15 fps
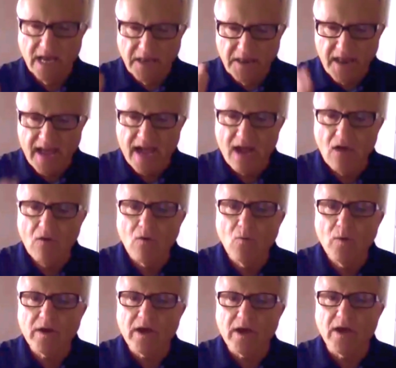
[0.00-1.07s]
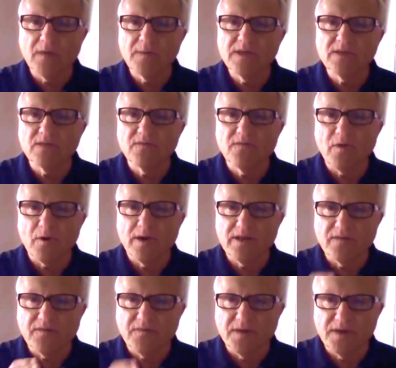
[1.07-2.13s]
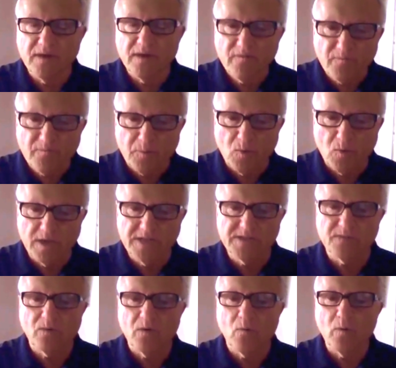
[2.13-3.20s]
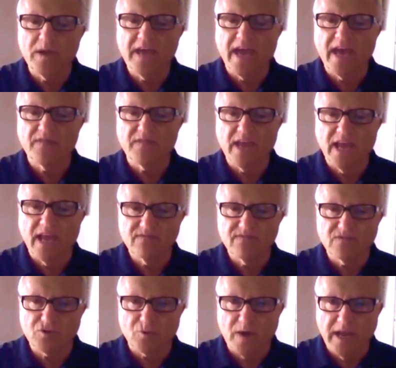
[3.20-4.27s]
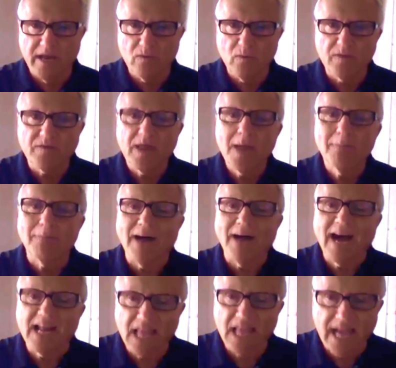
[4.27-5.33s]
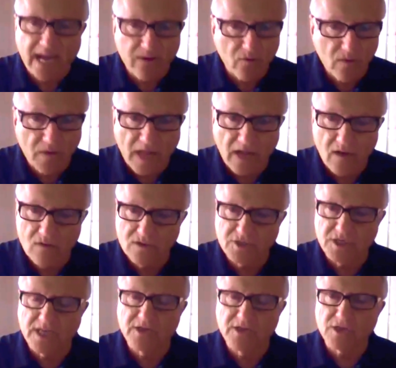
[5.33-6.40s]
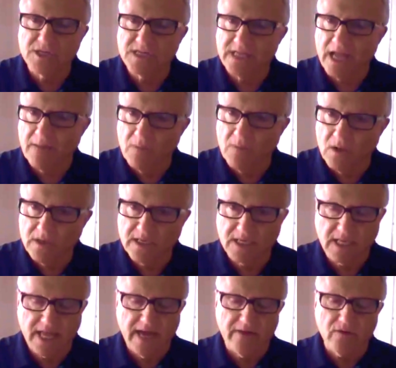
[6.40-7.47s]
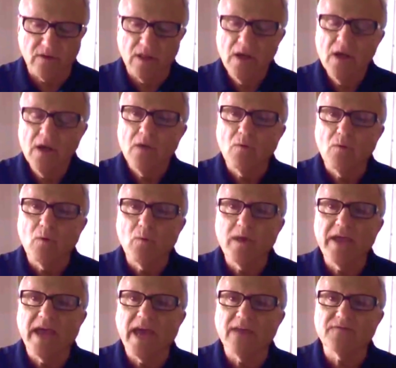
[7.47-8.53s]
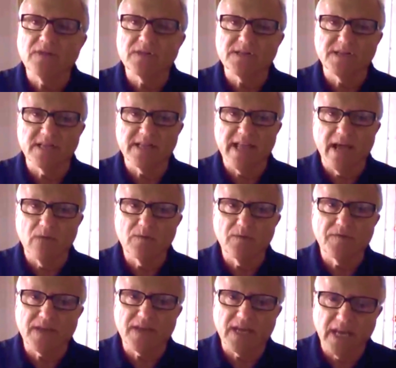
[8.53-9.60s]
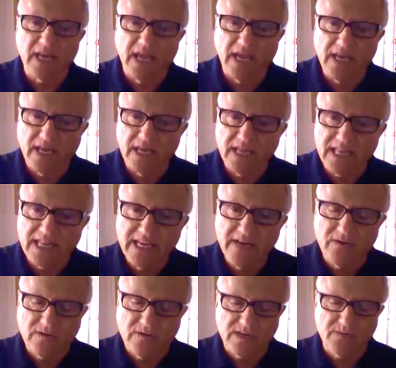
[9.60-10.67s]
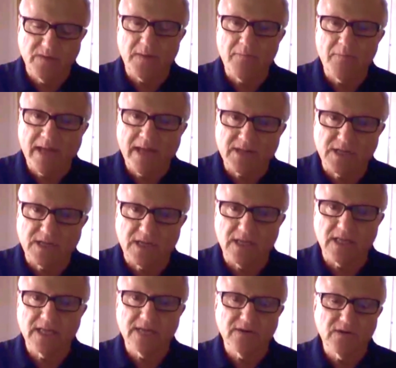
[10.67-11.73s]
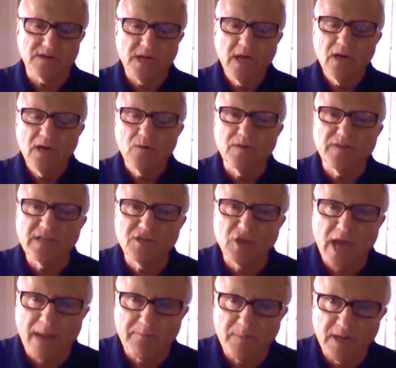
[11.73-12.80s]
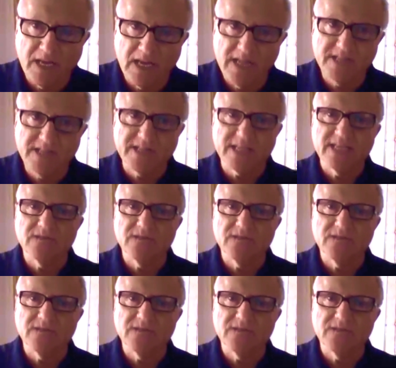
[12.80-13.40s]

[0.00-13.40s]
Now we're coming to very definitive points where we have to have trade with bilateral negotiations, not multilateral, where we have to sit down with the Canadian leaders, with the Mexican leaders, with the Japanese